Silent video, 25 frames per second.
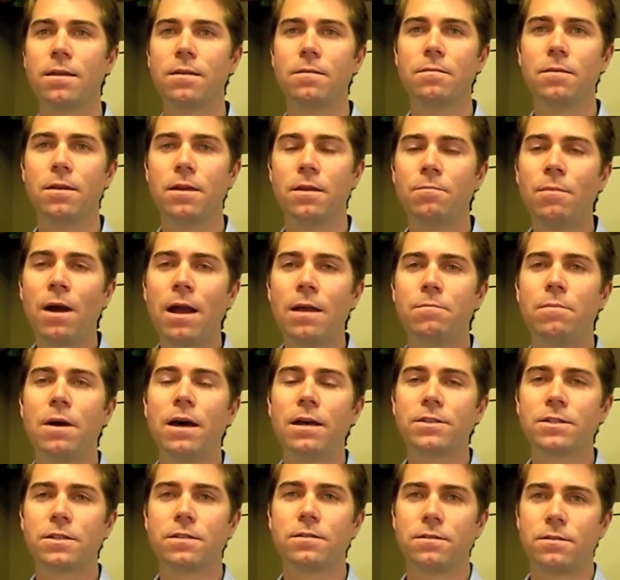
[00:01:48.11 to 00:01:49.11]
in my
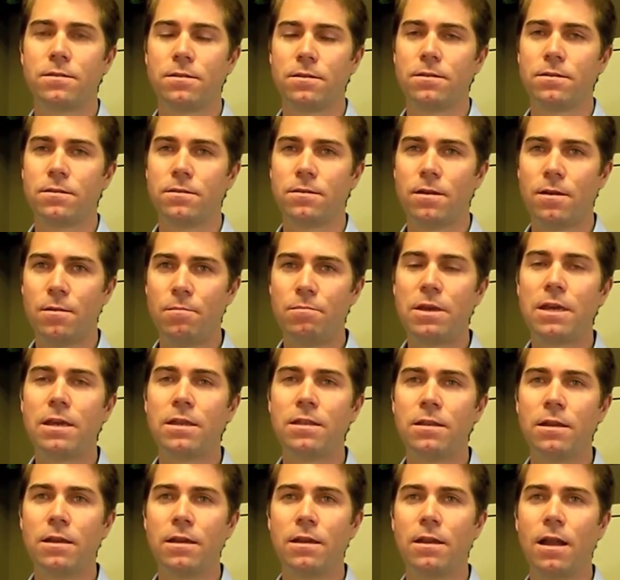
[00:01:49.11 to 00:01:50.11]
best
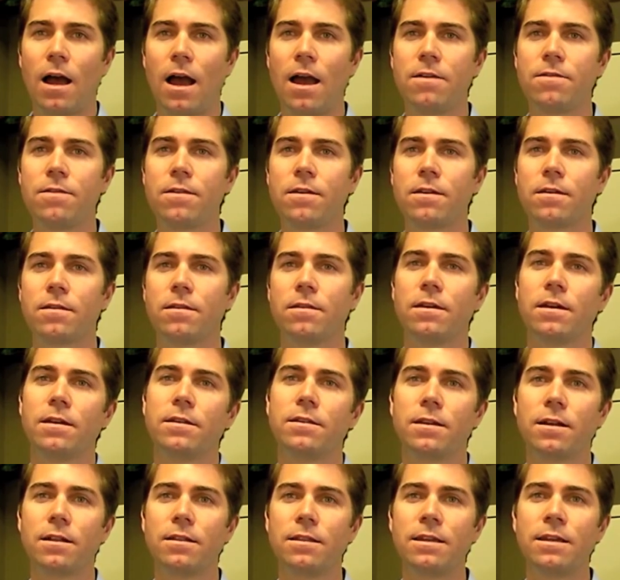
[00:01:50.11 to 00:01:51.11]
opinion, I think
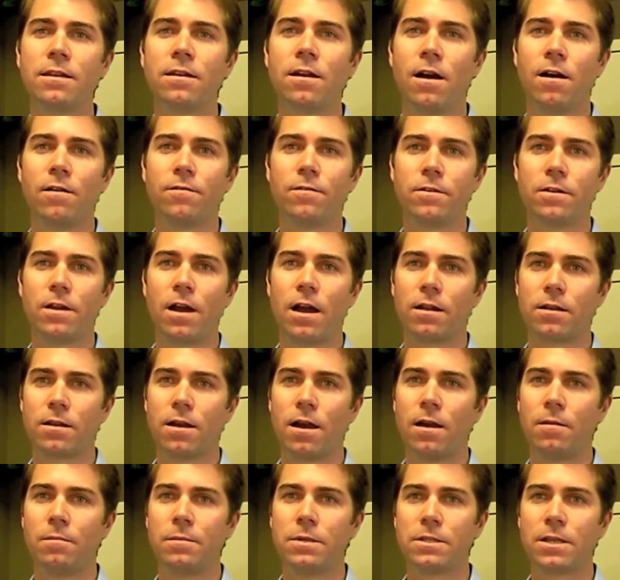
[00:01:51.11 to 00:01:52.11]
that
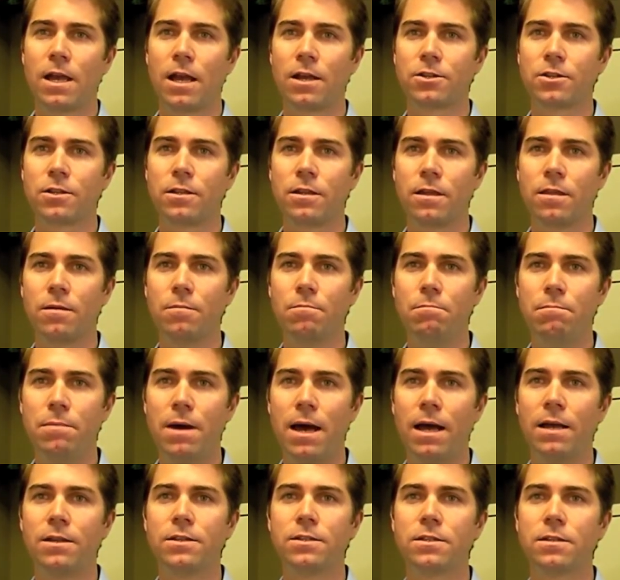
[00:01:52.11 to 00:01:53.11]
CleanOffer.com is actually the
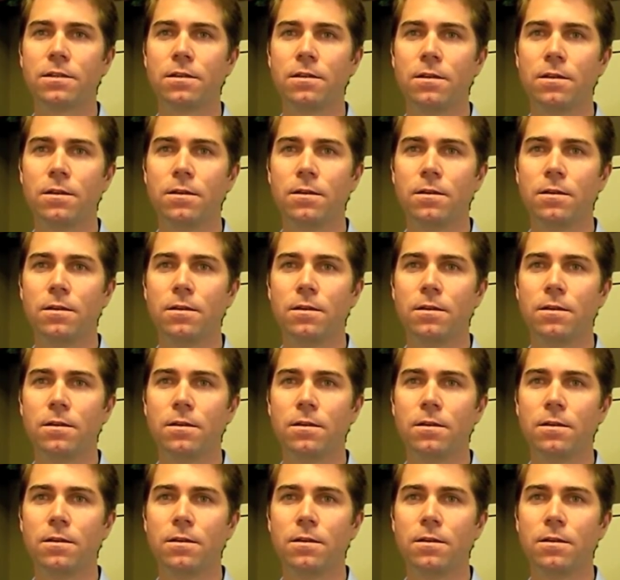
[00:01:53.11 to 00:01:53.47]
best